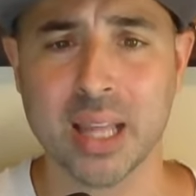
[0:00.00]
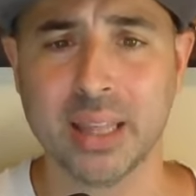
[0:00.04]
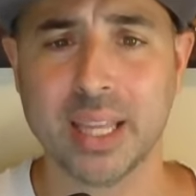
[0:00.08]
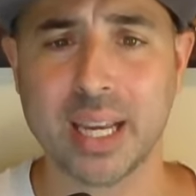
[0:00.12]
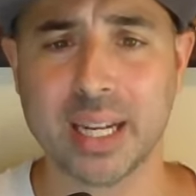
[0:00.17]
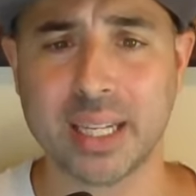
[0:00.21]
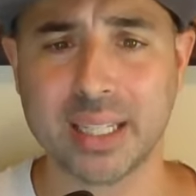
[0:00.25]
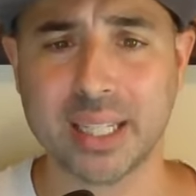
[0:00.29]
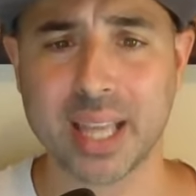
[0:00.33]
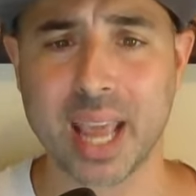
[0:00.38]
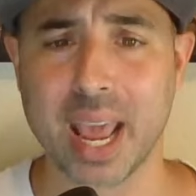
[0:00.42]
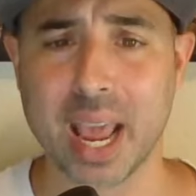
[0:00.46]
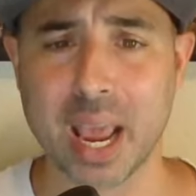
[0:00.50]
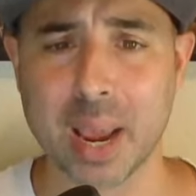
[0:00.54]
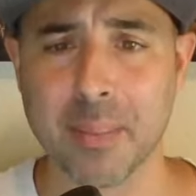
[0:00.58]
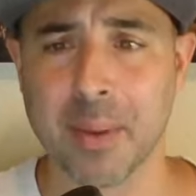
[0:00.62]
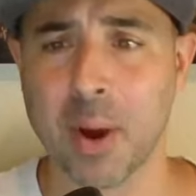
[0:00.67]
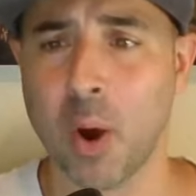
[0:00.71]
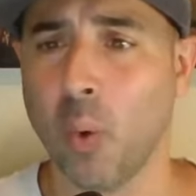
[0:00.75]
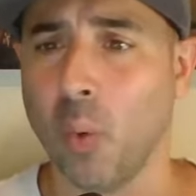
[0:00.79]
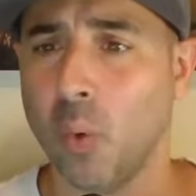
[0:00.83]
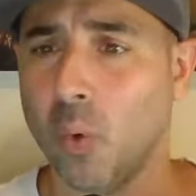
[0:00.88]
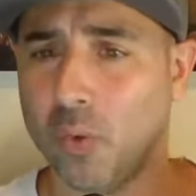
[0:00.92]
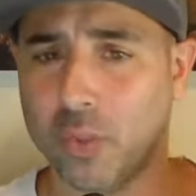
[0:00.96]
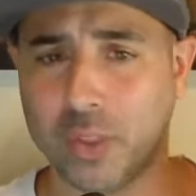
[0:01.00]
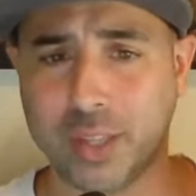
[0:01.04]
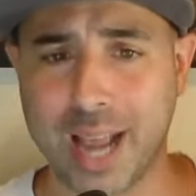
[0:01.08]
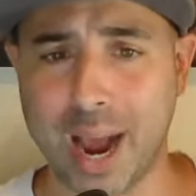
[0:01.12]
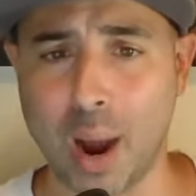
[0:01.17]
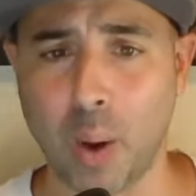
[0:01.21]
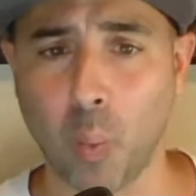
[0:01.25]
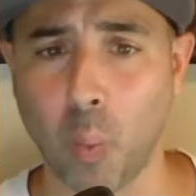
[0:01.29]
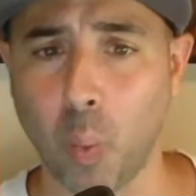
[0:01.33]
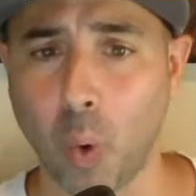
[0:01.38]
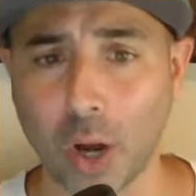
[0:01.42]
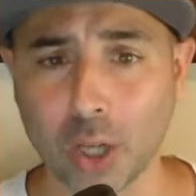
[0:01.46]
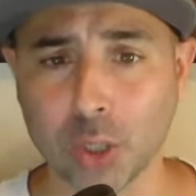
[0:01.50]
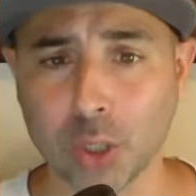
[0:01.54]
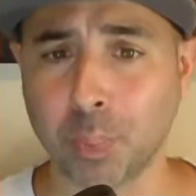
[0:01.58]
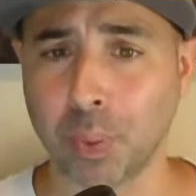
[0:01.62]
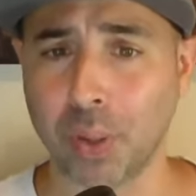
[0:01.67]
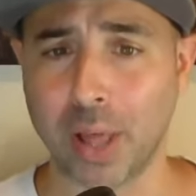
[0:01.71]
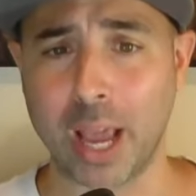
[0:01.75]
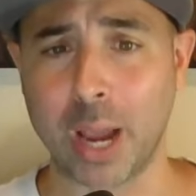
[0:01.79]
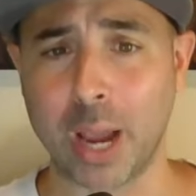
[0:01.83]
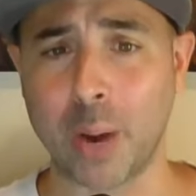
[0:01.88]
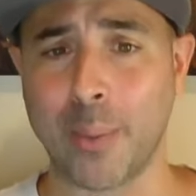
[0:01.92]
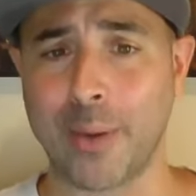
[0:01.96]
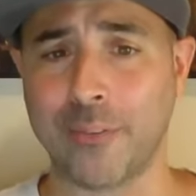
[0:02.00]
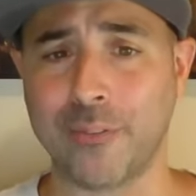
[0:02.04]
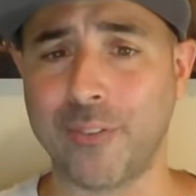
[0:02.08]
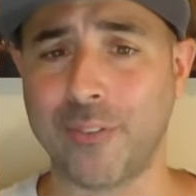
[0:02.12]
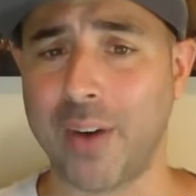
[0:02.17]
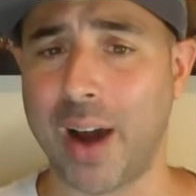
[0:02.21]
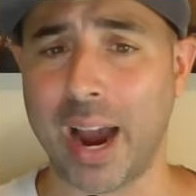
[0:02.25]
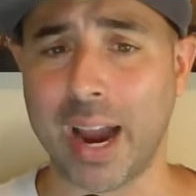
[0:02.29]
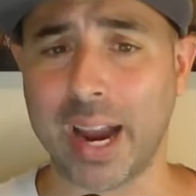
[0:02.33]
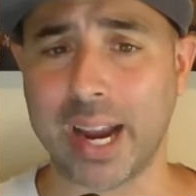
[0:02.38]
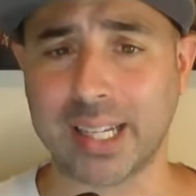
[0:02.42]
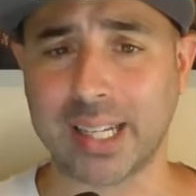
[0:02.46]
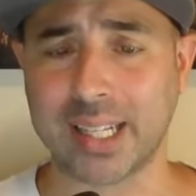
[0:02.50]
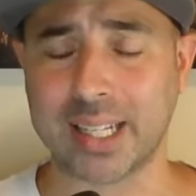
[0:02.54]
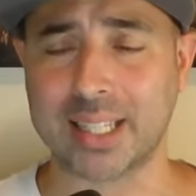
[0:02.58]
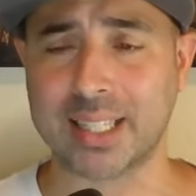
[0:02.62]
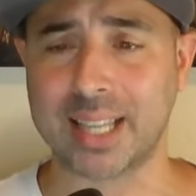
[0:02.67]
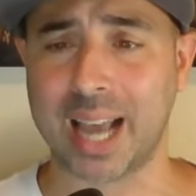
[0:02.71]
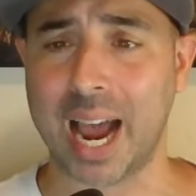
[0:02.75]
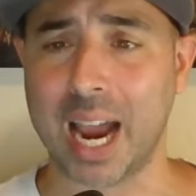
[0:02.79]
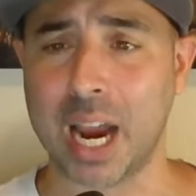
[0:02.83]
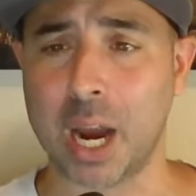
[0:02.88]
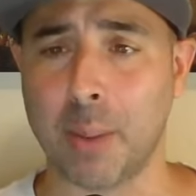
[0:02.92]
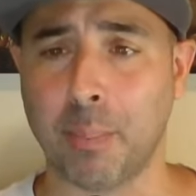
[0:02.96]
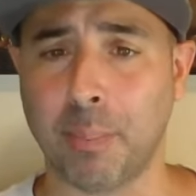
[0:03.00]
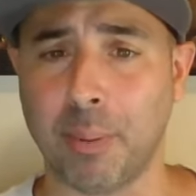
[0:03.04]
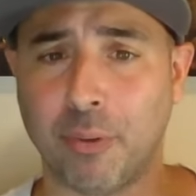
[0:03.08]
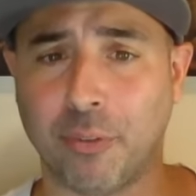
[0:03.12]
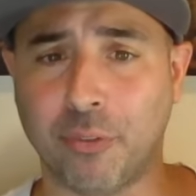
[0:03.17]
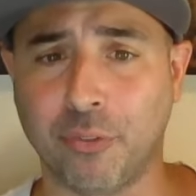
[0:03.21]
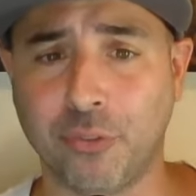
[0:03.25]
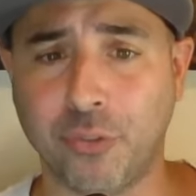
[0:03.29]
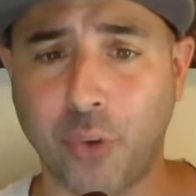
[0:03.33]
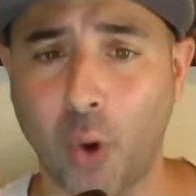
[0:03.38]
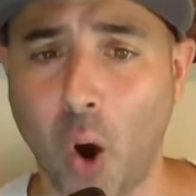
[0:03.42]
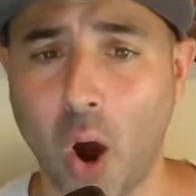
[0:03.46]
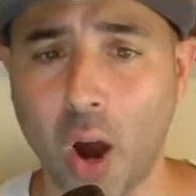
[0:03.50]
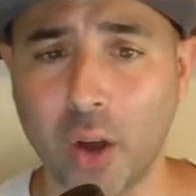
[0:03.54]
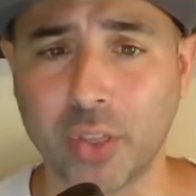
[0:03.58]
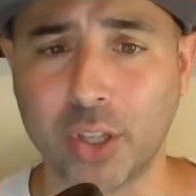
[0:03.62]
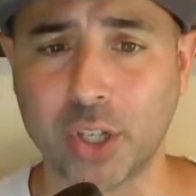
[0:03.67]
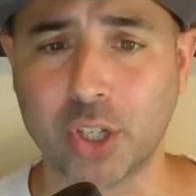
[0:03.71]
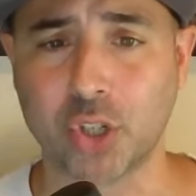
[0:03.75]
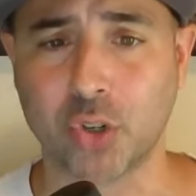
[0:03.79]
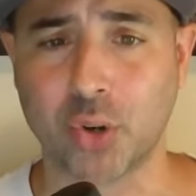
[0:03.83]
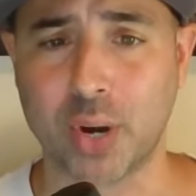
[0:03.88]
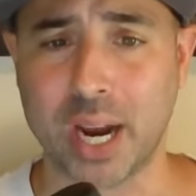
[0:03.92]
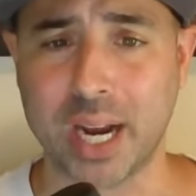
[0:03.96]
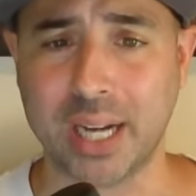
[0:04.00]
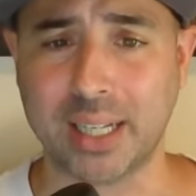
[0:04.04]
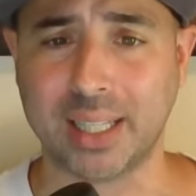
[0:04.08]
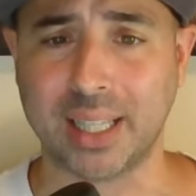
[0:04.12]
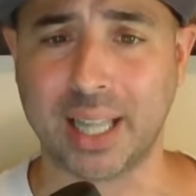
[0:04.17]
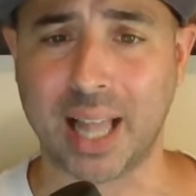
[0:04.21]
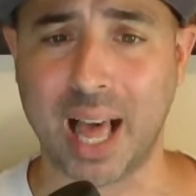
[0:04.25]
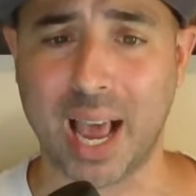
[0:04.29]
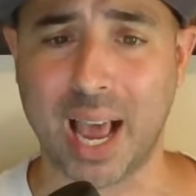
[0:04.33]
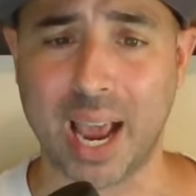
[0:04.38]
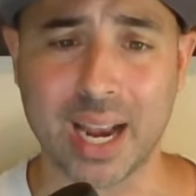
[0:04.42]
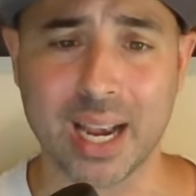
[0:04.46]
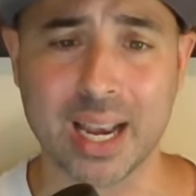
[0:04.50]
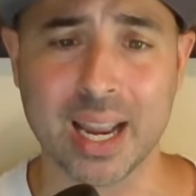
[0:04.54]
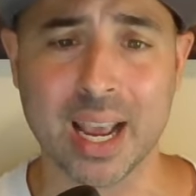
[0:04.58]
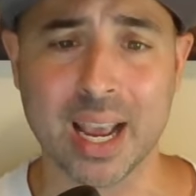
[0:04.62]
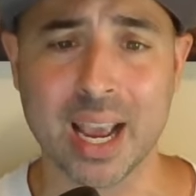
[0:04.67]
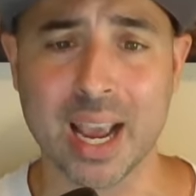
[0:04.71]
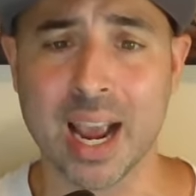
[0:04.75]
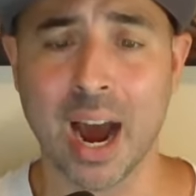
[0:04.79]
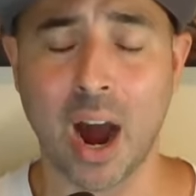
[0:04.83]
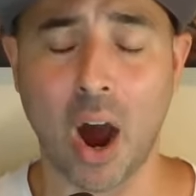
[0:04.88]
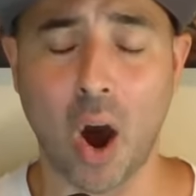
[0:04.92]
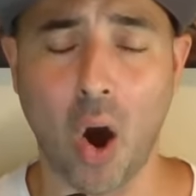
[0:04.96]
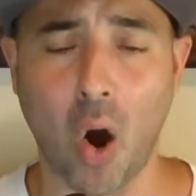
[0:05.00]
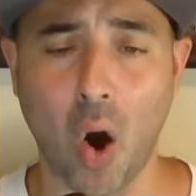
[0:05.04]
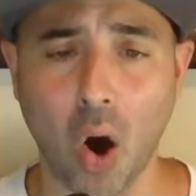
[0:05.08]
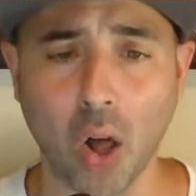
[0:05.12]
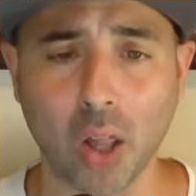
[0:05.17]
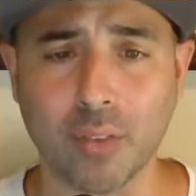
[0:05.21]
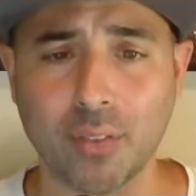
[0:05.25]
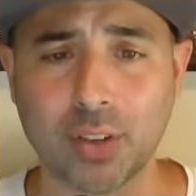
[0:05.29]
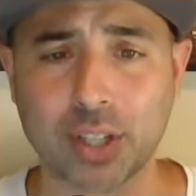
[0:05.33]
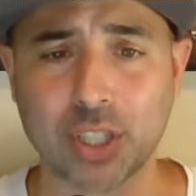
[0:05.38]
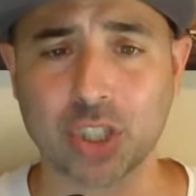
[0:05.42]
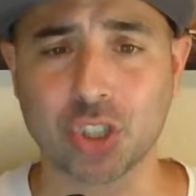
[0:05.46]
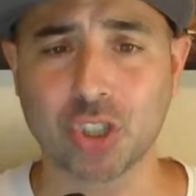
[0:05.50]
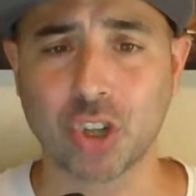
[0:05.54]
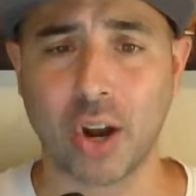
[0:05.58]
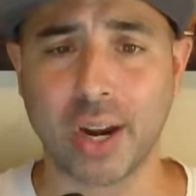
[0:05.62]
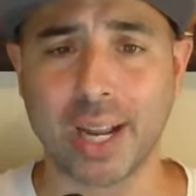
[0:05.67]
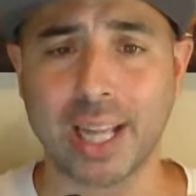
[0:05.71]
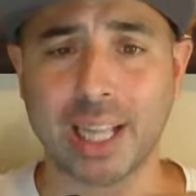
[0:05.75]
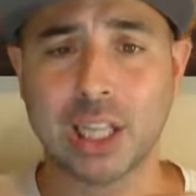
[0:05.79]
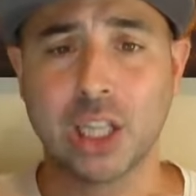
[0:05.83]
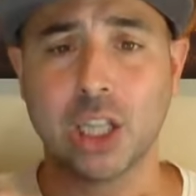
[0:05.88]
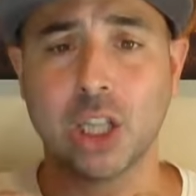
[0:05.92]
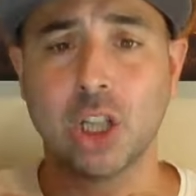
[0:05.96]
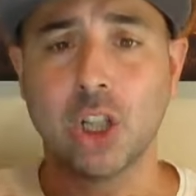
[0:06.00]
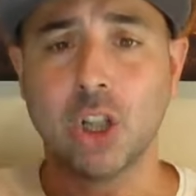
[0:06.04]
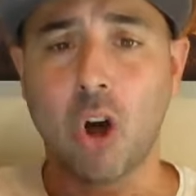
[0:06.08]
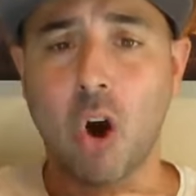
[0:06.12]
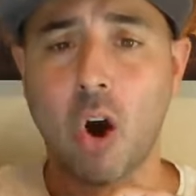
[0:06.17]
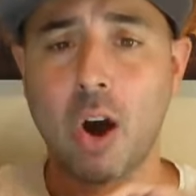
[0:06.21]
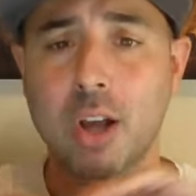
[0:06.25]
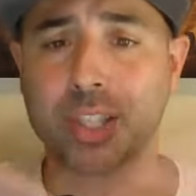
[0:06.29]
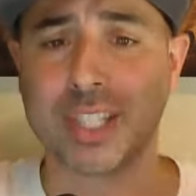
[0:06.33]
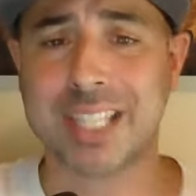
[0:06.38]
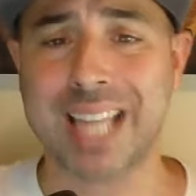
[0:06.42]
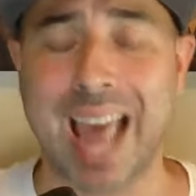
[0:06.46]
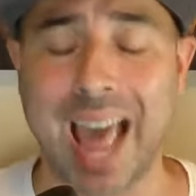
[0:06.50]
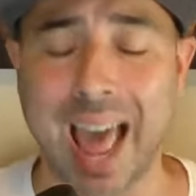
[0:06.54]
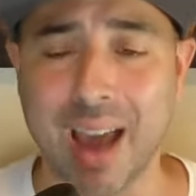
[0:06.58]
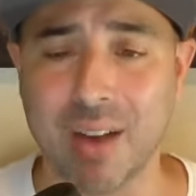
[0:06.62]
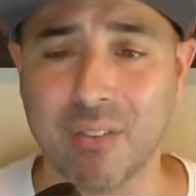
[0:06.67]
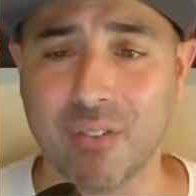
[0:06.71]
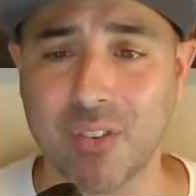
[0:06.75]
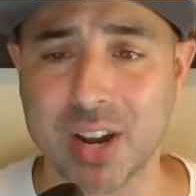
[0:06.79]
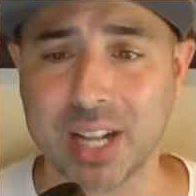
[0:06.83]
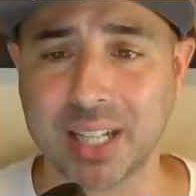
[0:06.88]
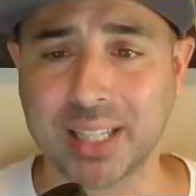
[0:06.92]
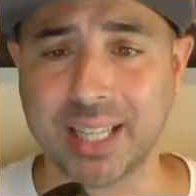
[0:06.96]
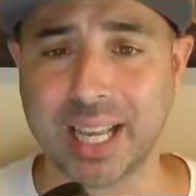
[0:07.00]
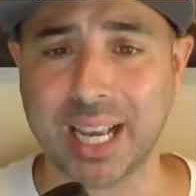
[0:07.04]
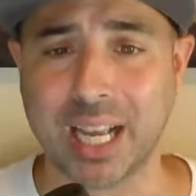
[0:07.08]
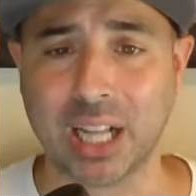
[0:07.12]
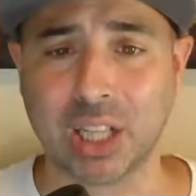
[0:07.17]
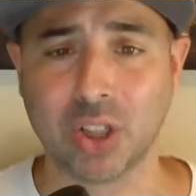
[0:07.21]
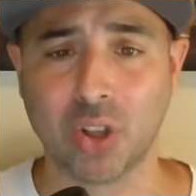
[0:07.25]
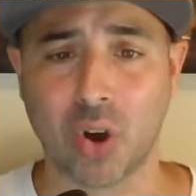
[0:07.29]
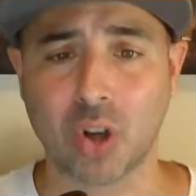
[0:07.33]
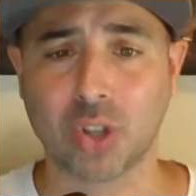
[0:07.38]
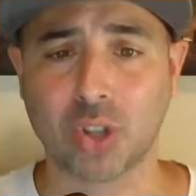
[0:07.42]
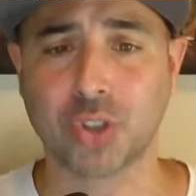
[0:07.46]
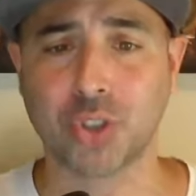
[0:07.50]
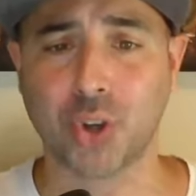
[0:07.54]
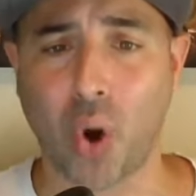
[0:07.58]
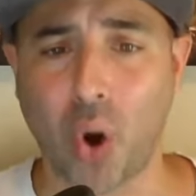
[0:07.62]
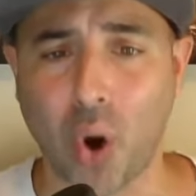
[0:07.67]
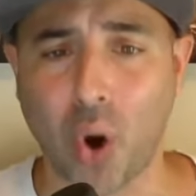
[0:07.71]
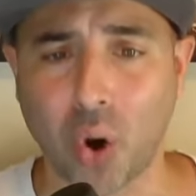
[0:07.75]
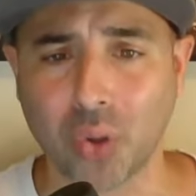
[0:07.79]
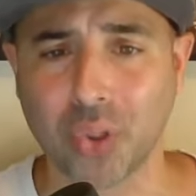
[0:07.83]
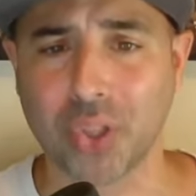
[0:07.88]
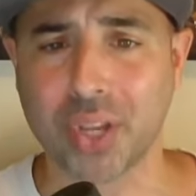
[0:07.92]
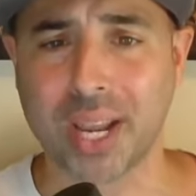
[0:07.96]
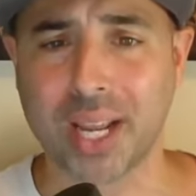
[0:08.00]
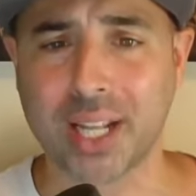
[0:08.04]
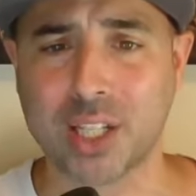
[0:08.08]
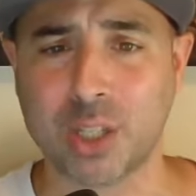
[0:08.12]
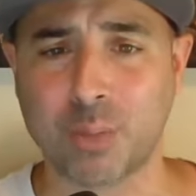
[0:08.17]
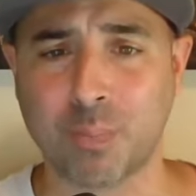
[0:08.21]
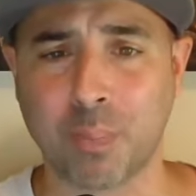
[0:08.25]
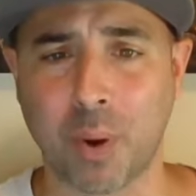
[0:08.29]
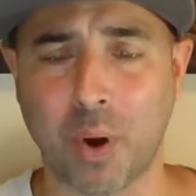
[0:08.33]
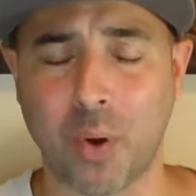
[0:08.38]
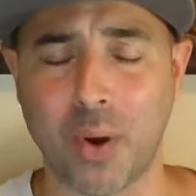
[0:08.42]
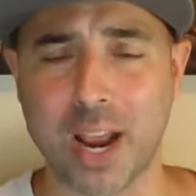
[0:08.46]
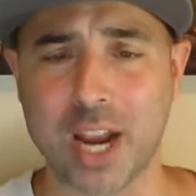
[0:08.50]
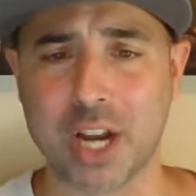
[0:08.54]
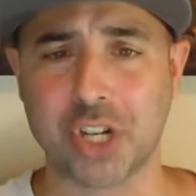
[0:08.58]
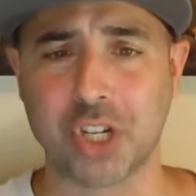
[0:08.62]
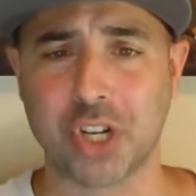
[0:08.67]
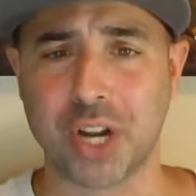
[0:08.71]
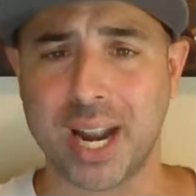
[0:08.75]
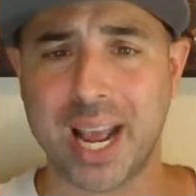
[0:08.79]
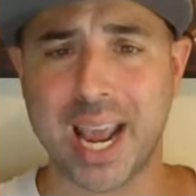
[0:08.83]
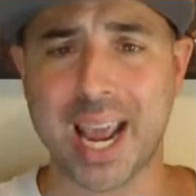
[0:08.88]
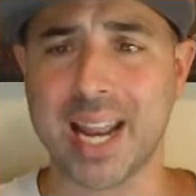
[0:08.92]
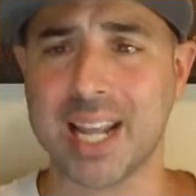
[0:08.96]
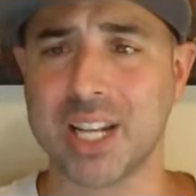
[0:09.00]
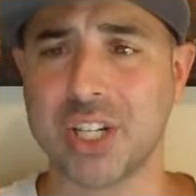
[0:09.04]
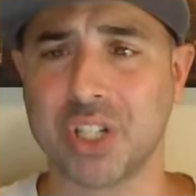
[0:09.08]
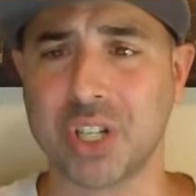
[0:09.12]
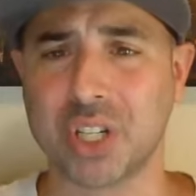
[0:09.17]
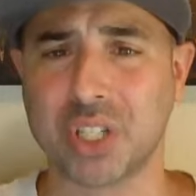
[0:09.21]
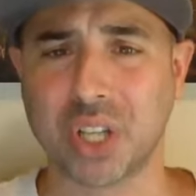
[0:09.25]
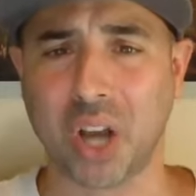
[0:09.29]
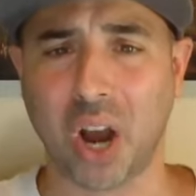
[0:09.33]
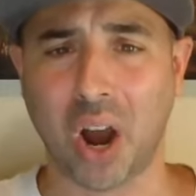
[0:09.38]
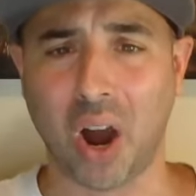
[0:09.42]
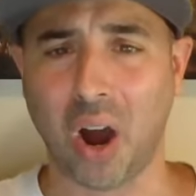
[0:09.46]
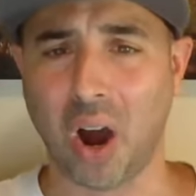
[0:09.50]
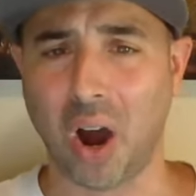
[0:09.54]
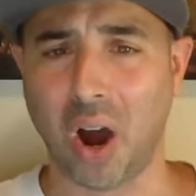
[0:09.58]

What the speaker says: The team that was playing with fire and desire before the trade line, all of a sudden lost everything, lost all the inspiration. It is just